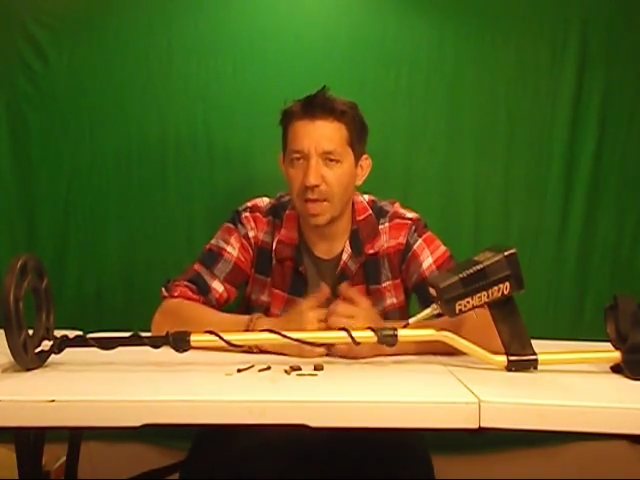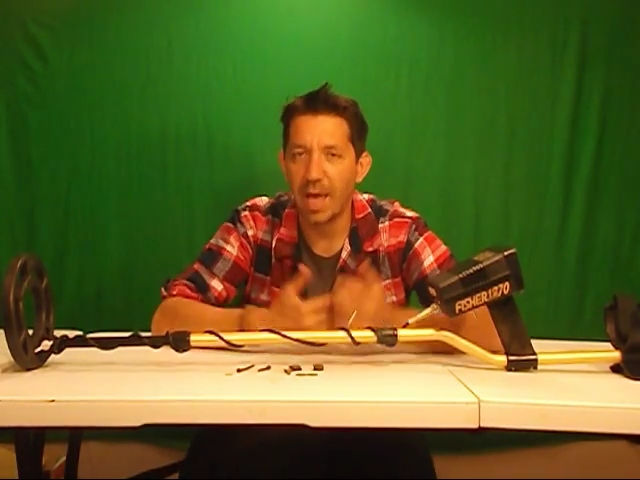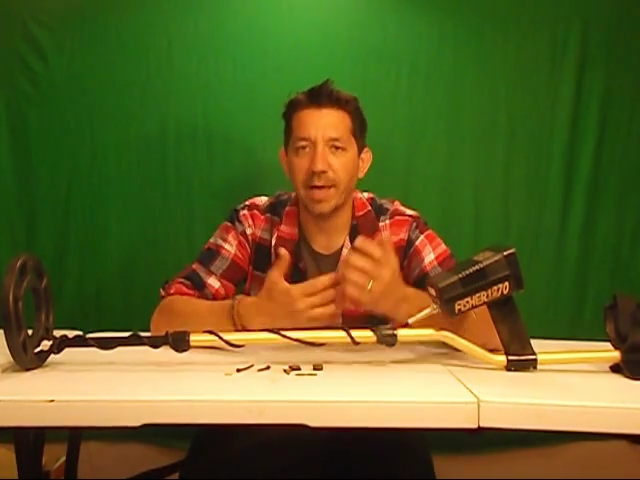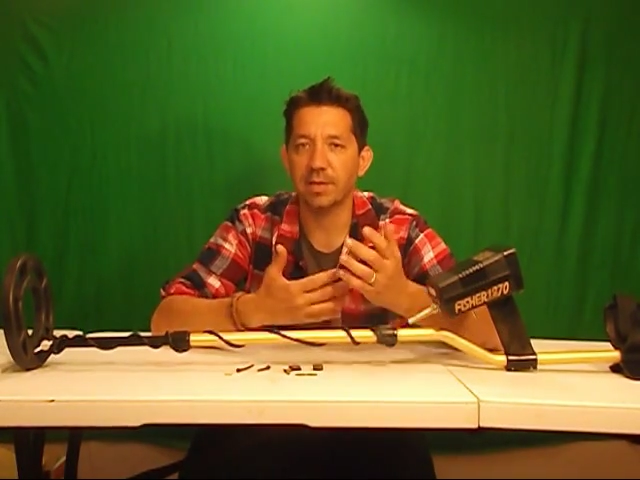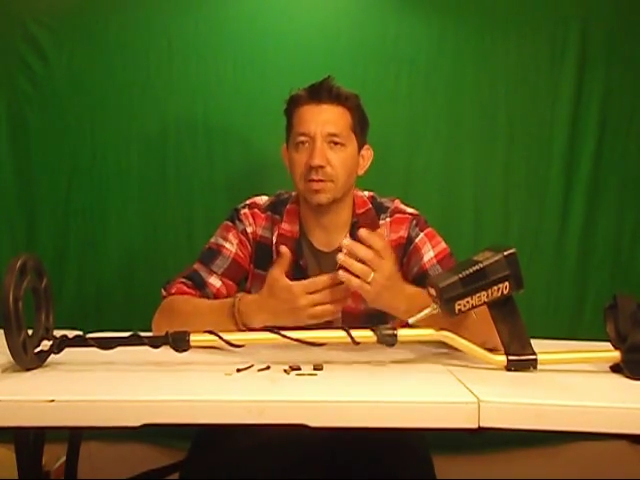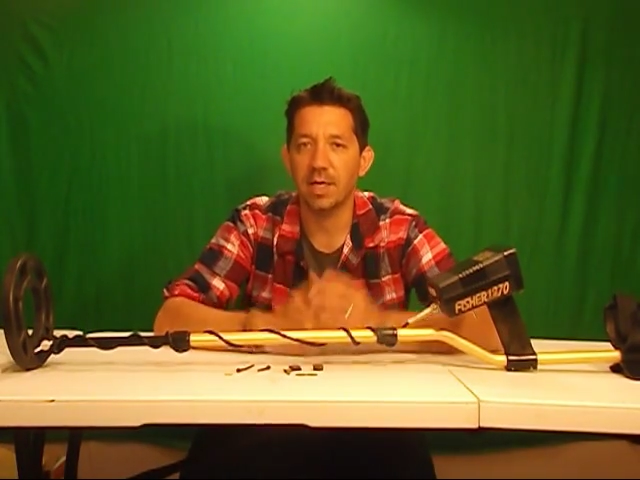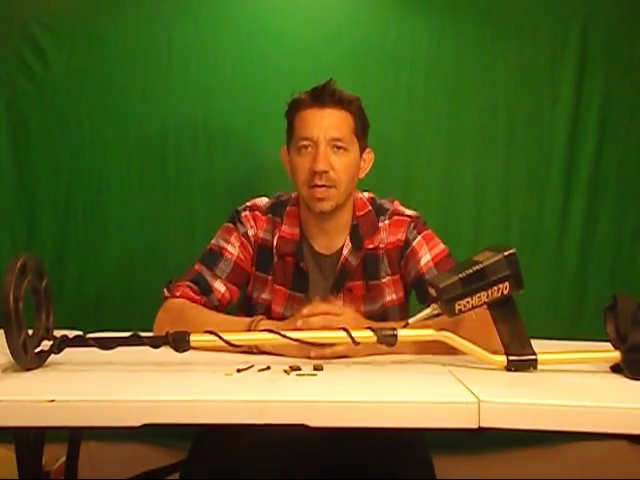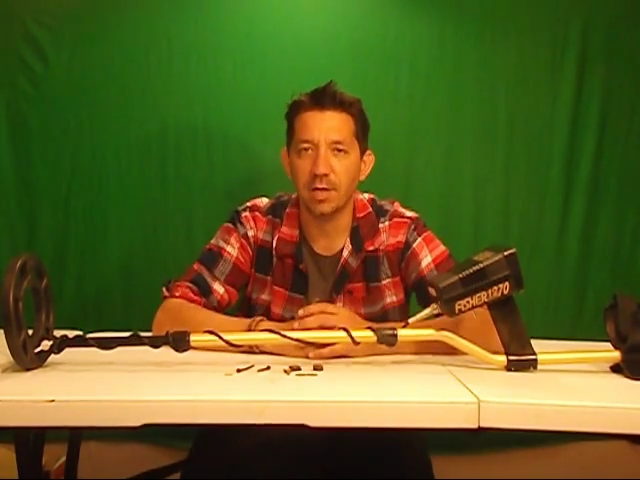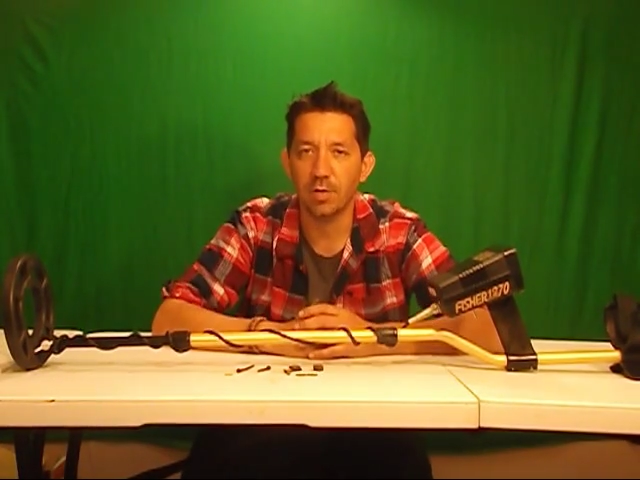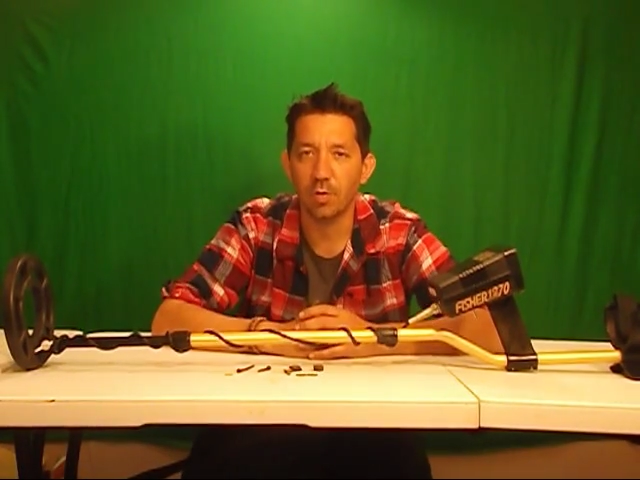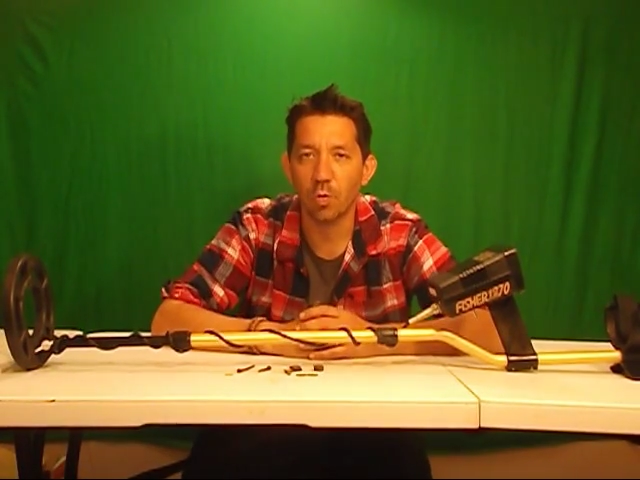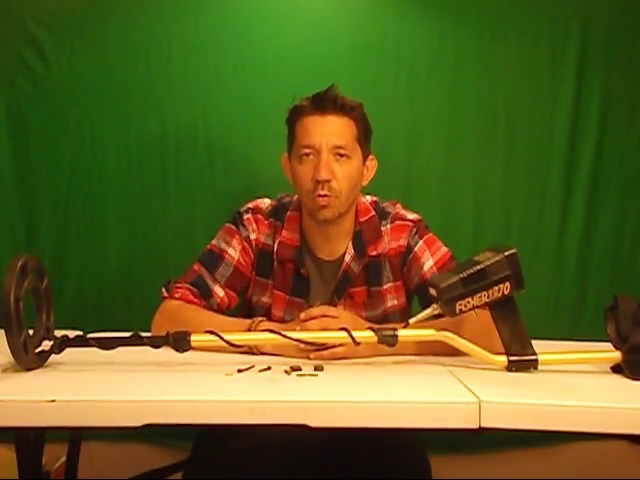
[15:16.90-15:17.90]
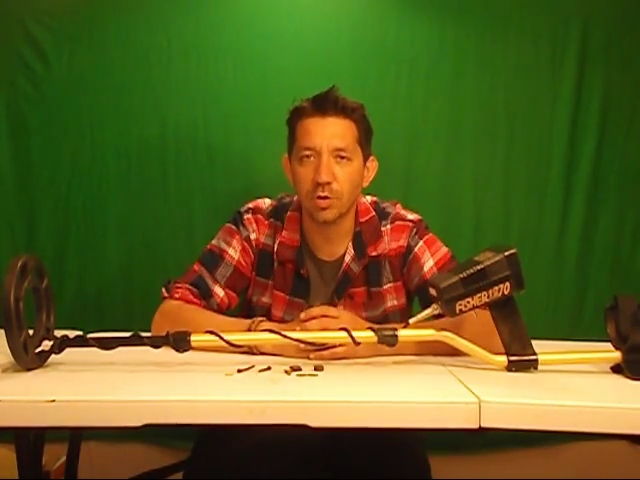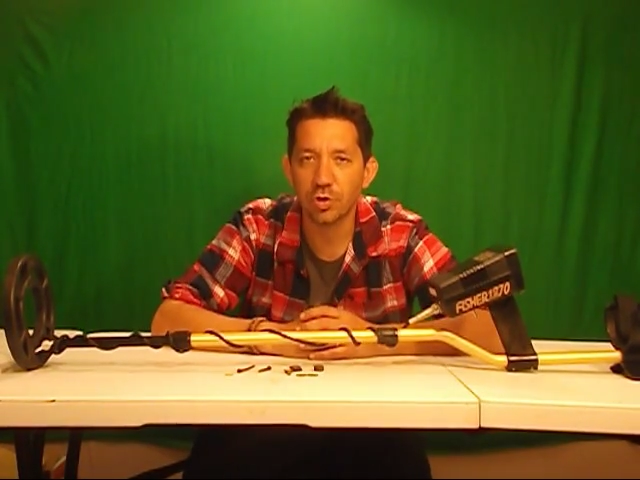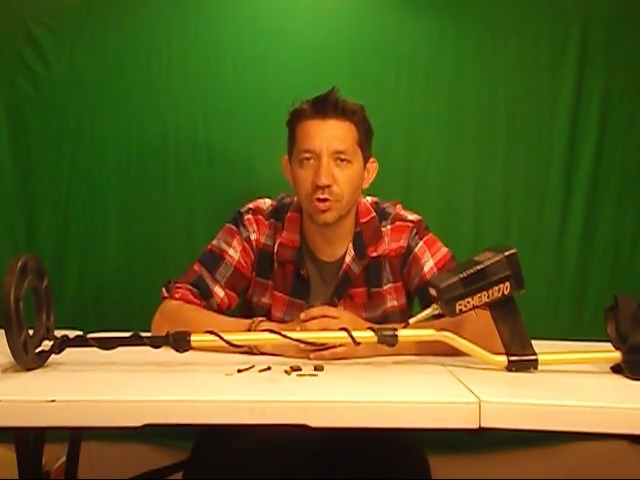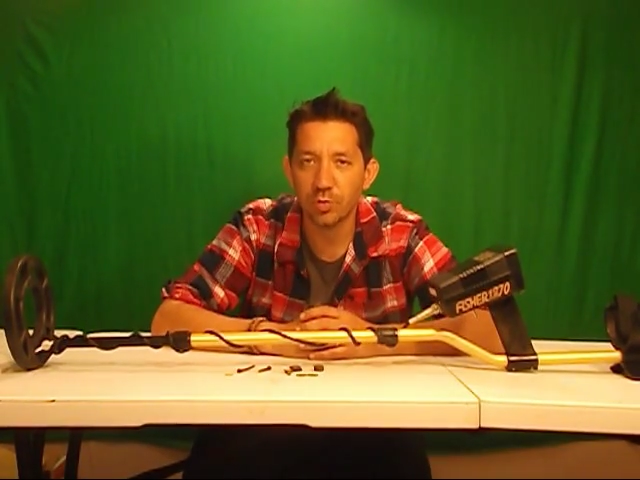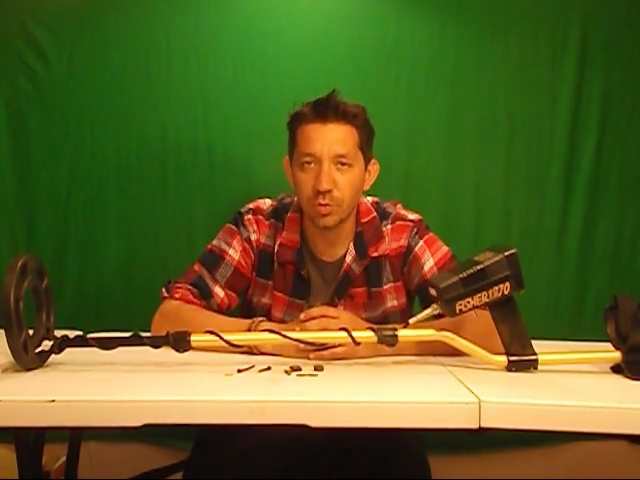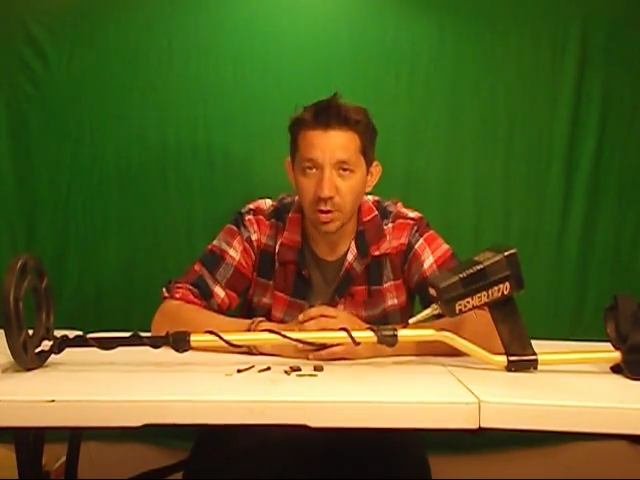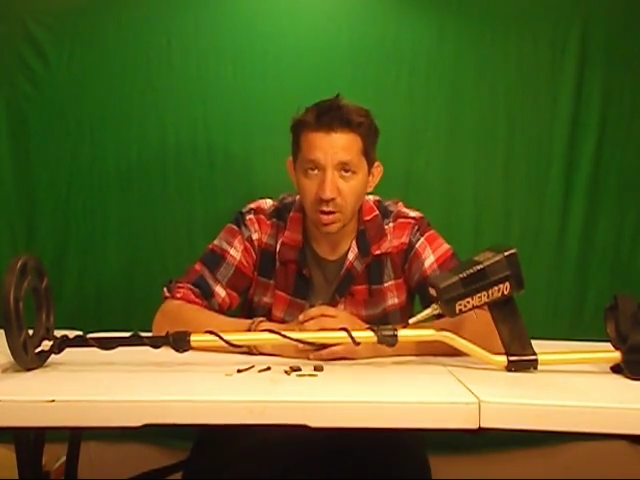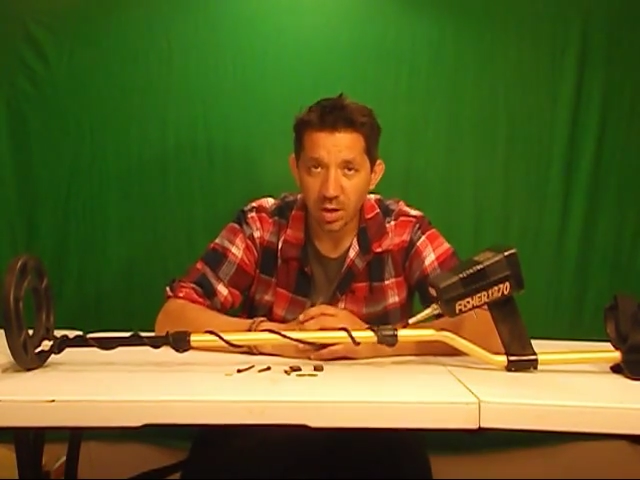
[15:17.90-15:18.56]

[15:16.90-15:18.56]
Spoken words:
axe head or horseshoe.